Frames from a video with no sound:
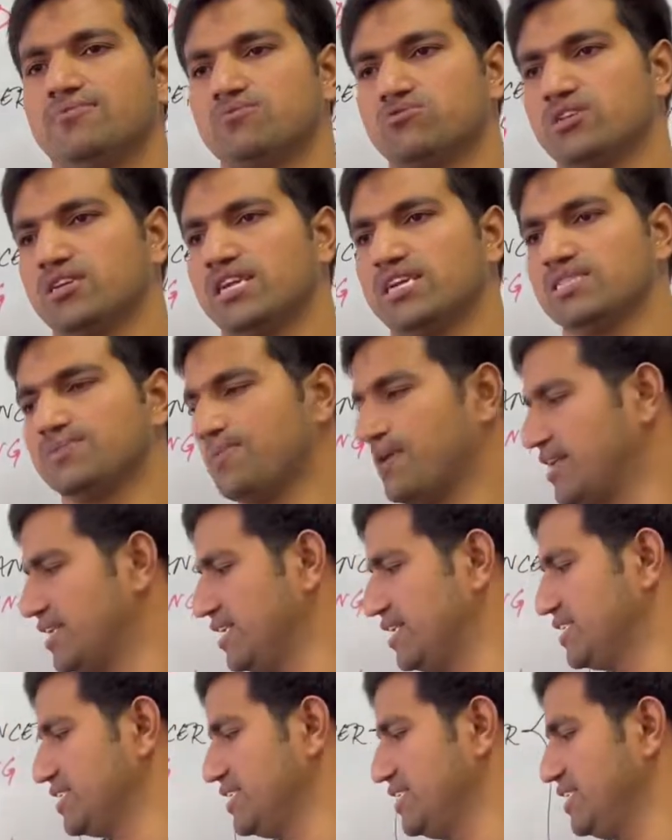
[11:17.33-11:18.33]
with the
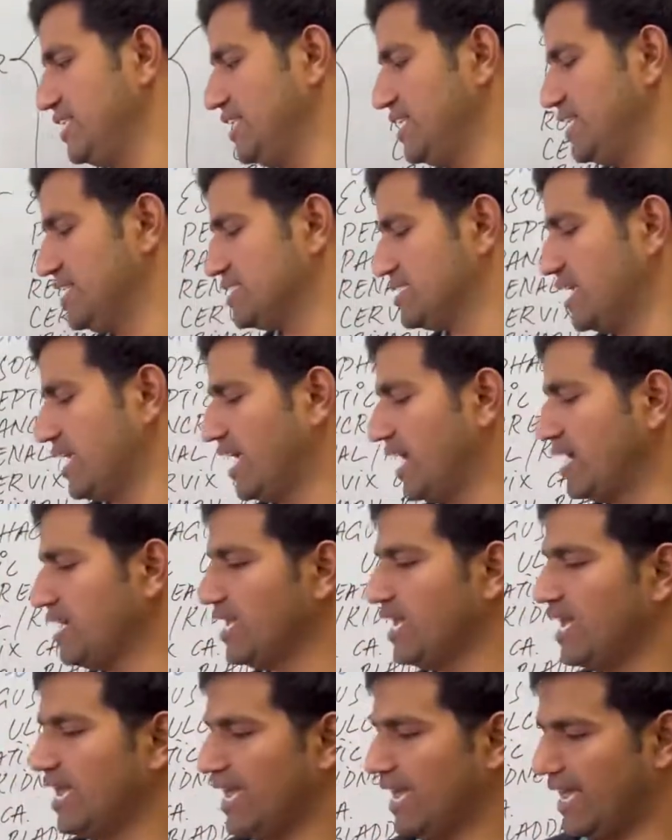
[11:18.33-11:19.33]
respiratory illness and
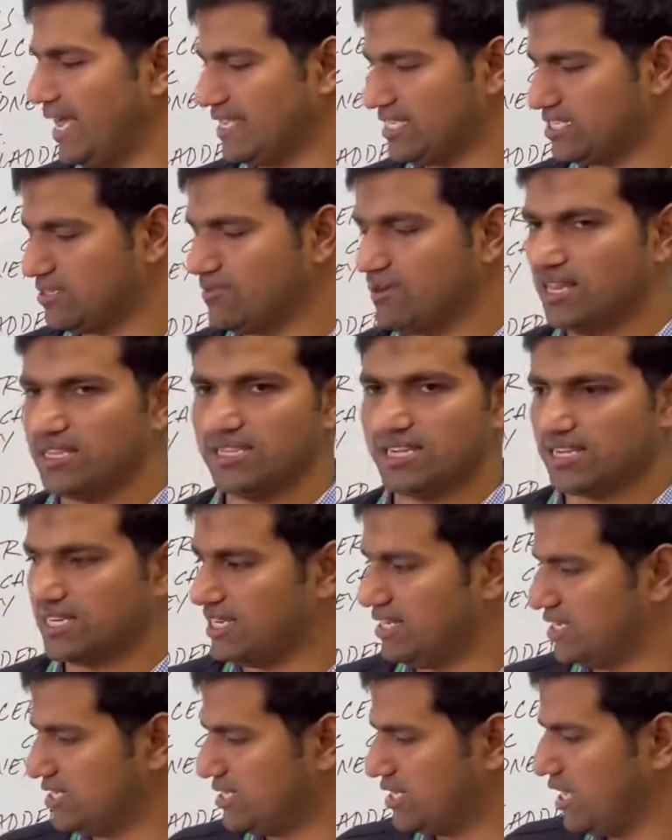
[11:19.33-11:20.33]
asthma in the
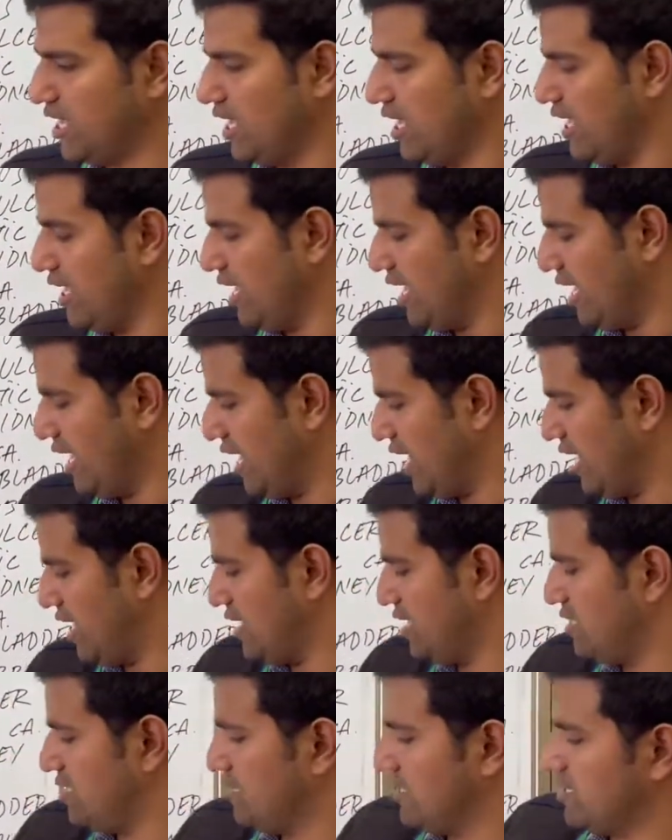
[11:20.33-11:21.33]
kids.
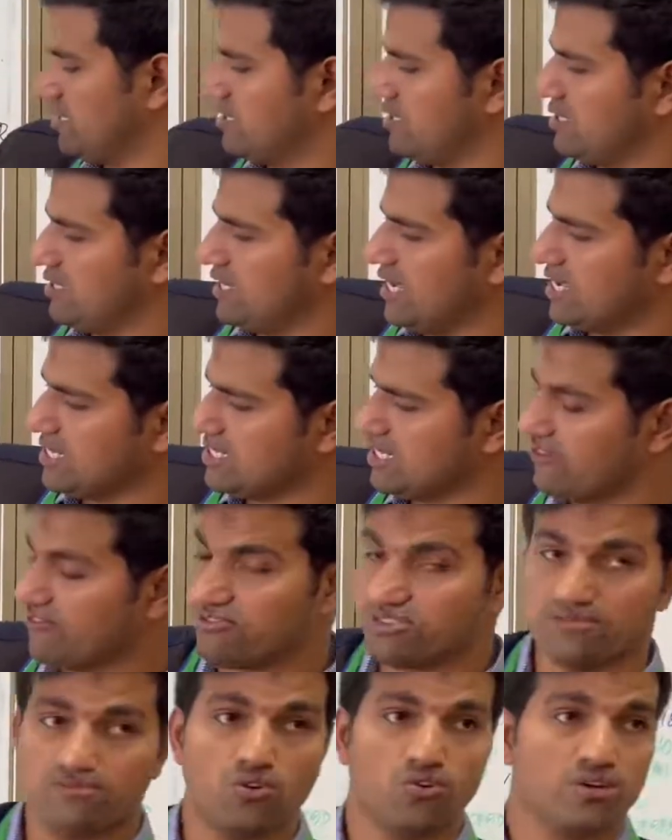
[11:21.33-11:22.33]
And yes, if
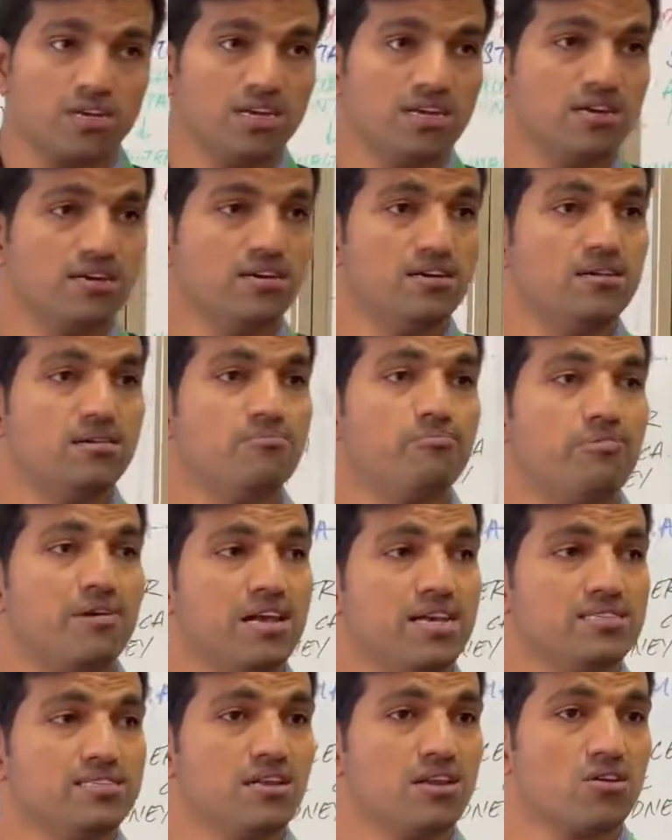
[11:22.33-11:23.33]
smoking
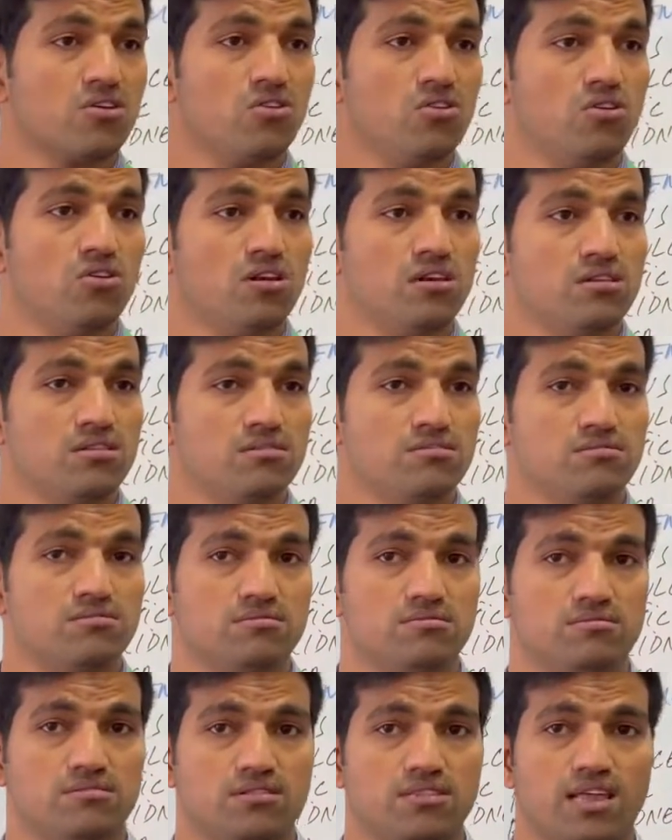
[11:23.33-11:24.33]
plus alcohol,
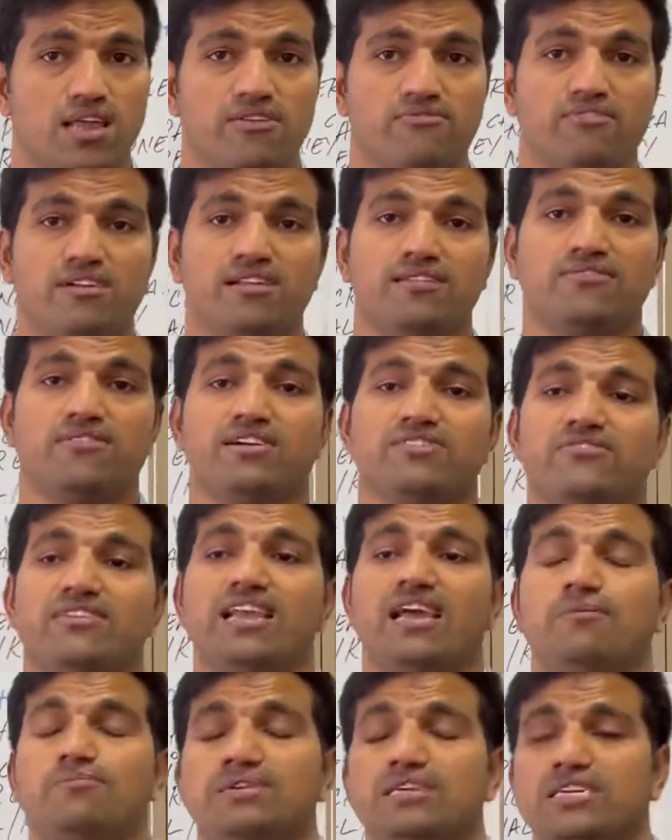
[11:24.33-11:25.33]
then what will
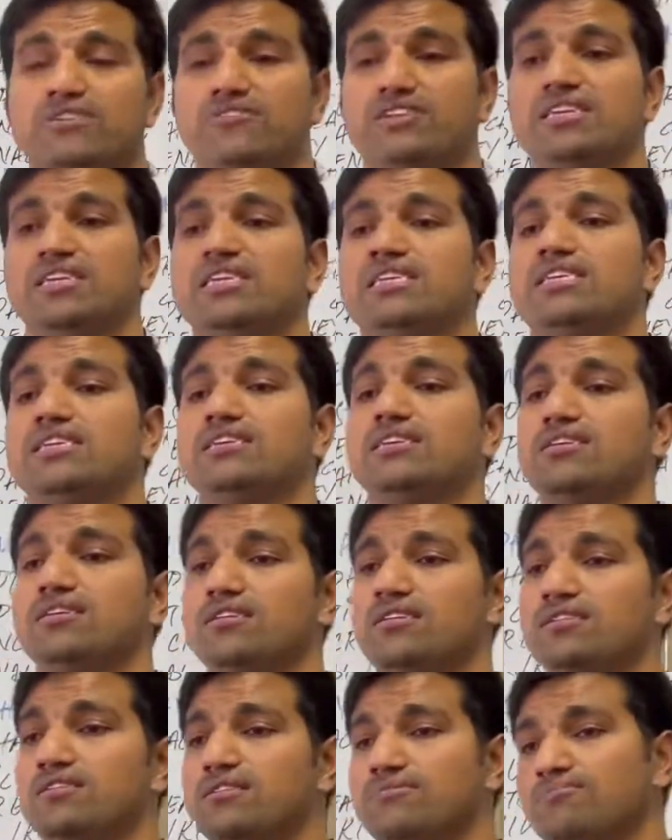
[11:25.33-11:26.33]
happen? It
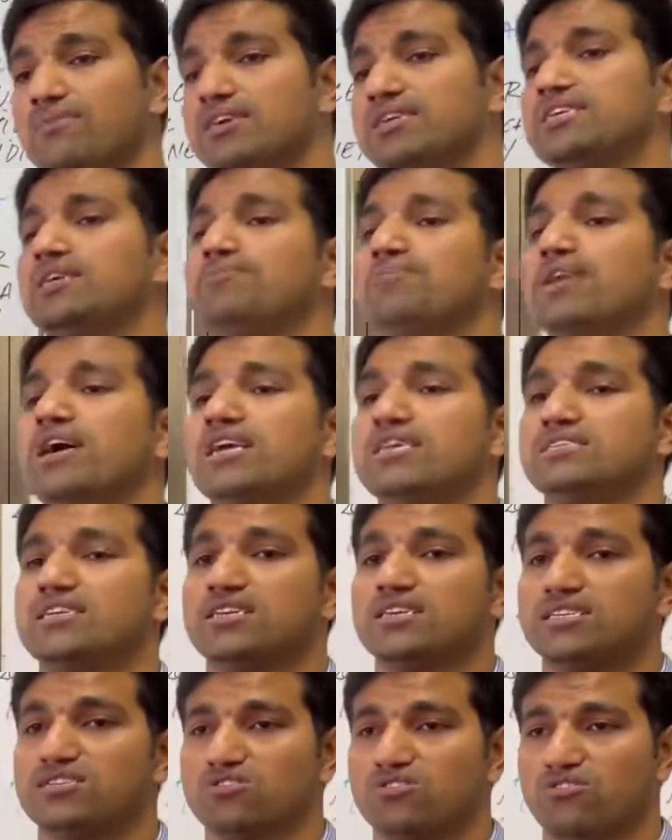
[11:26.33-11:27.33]
will multiply the
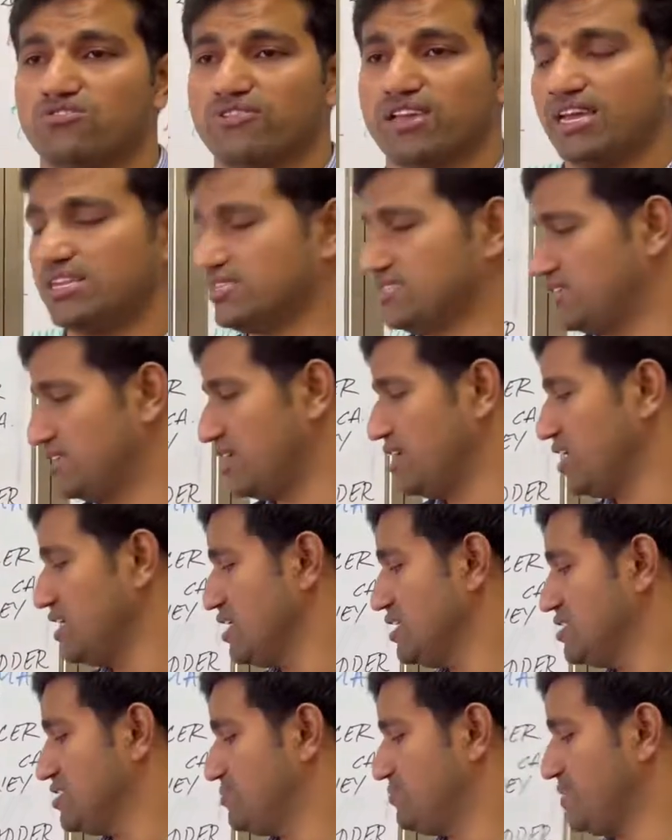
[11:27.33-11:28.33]
risk of cancer,
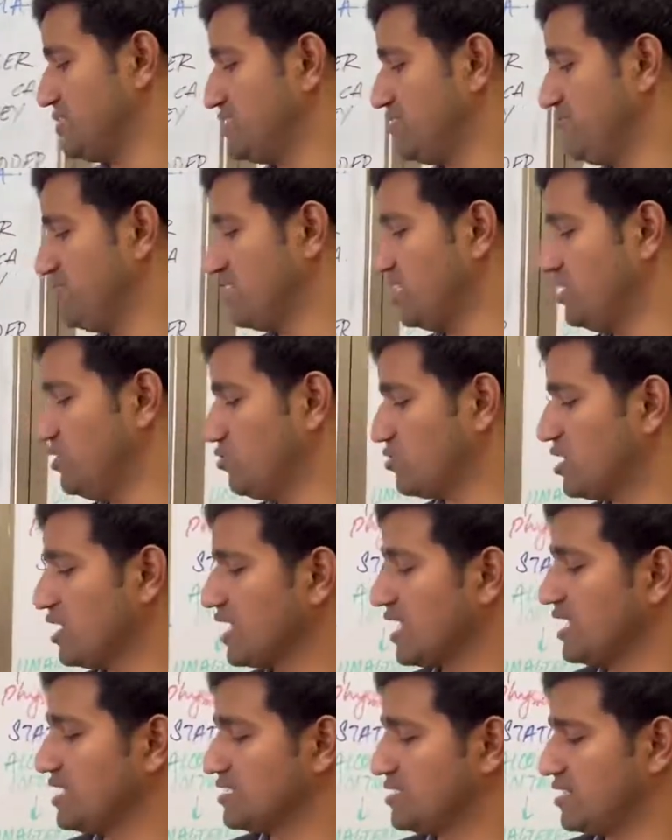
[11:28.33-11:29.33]
specifically oral
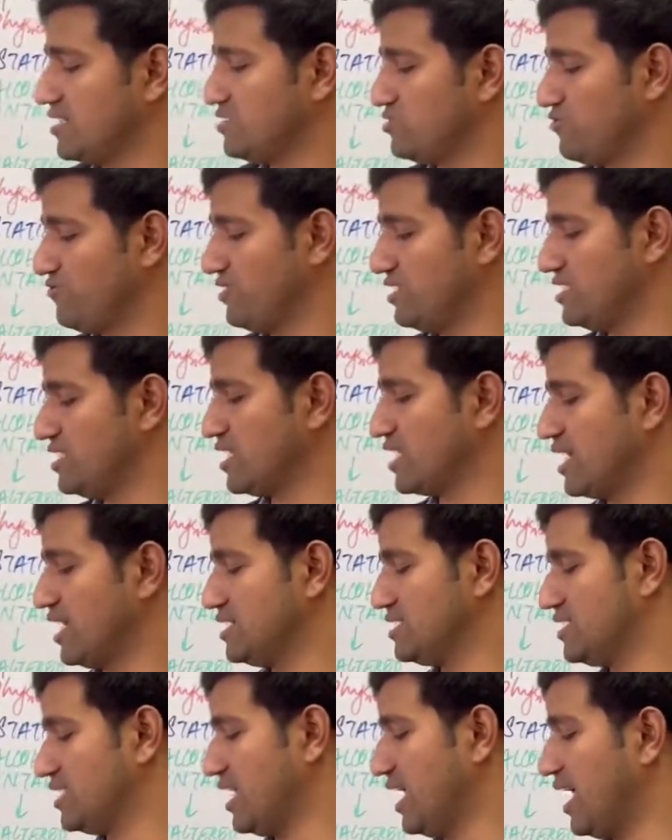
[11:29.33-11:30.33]
cancer, esophageal
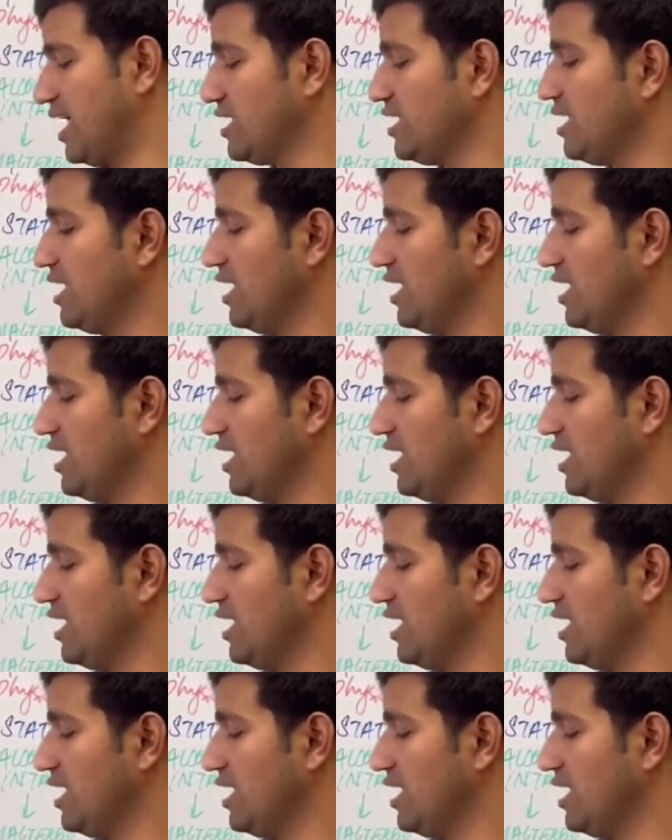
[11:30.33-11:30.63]
cancer, and